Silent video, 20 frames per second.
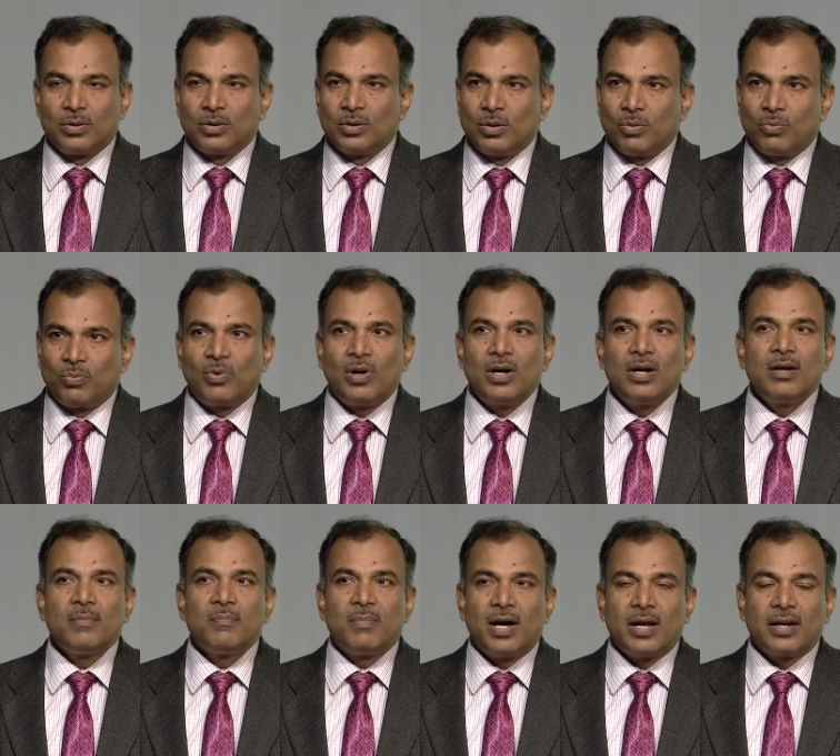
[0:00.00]
The
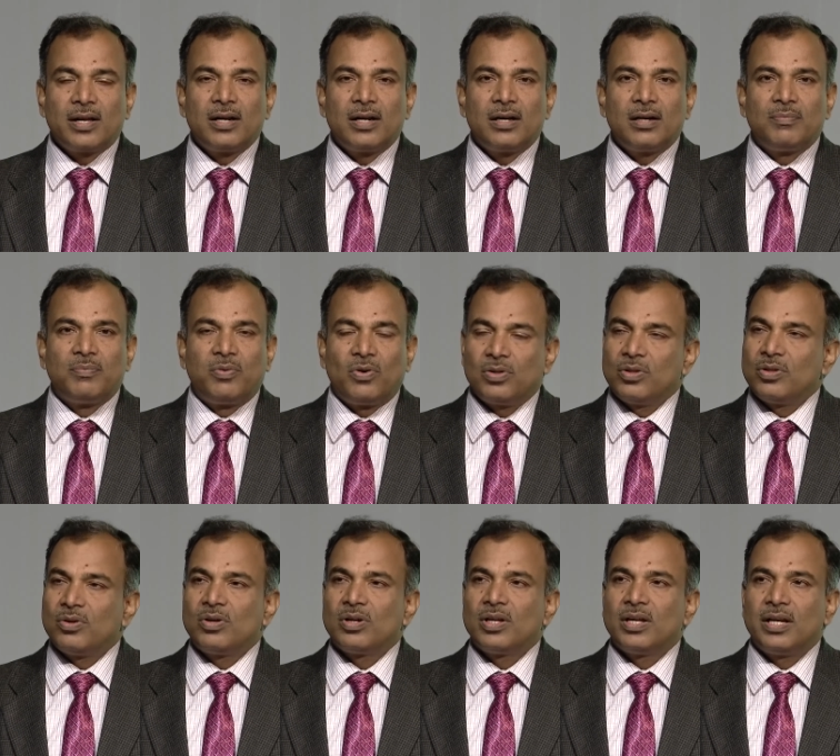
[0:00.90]
world market for
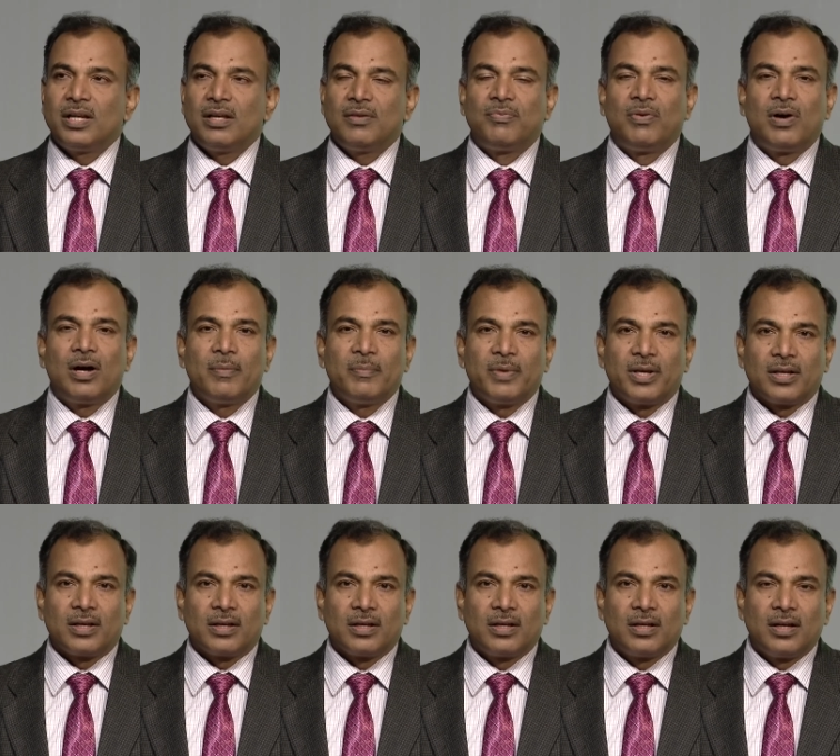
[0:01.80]
the organic
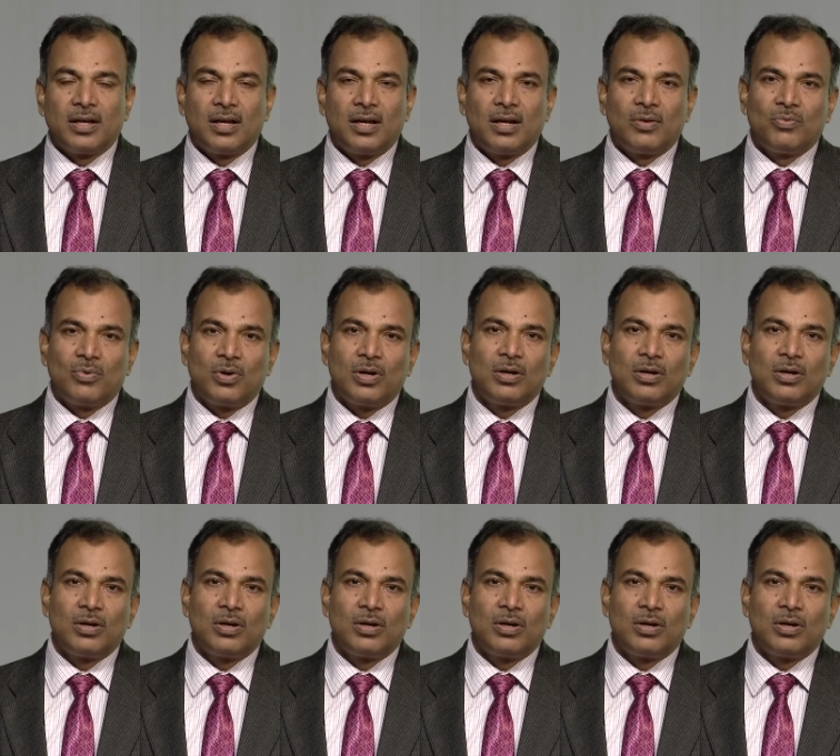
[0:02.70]
farming and